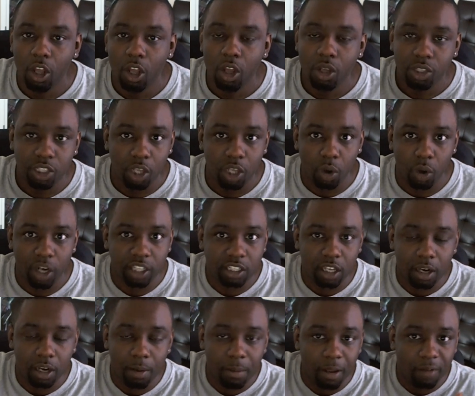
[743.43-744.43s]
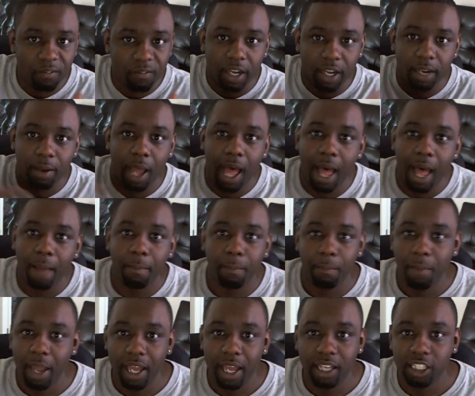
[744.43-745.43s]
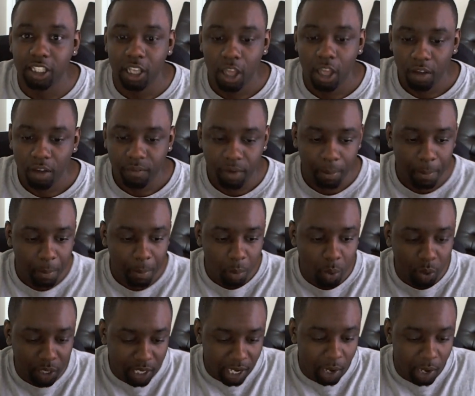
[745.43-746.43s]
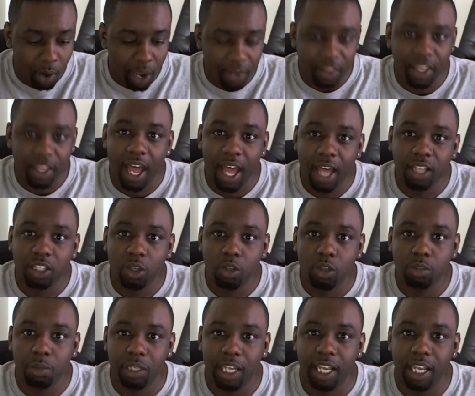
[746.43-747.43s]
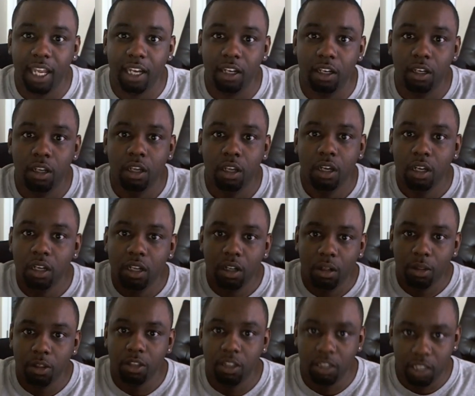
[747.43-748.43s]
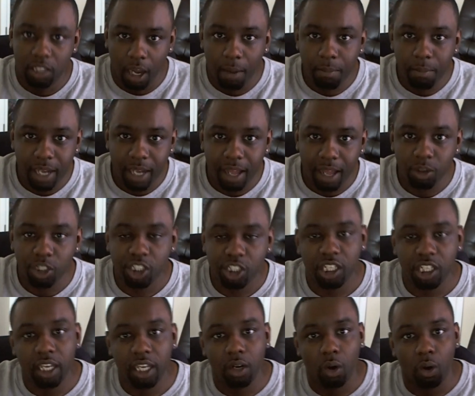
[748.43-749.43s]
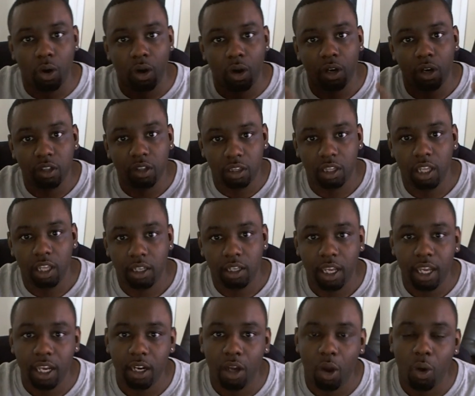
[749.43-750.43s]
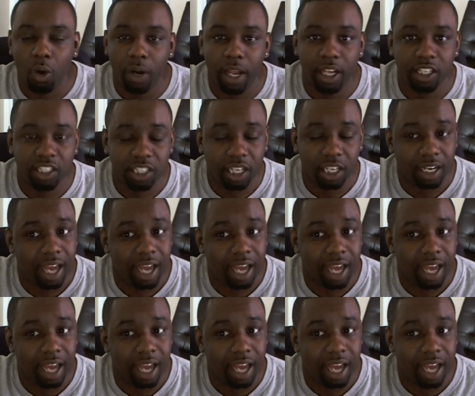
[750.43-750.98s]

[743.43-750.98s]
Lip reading: So it's going to be a fucking hot mess for the people who have the consoles, but they're getting dumbed down shit or they're getting old ass shit.